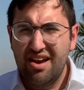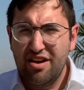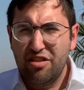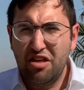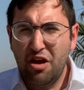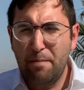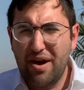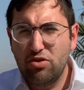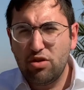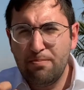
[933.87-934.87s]
Think about
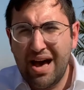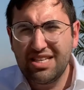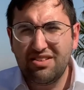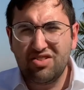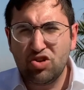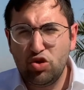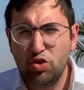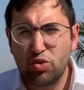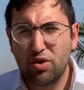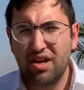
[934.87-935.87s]
the matzah that the Jews
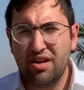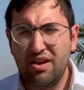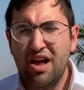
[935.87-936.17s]
were in.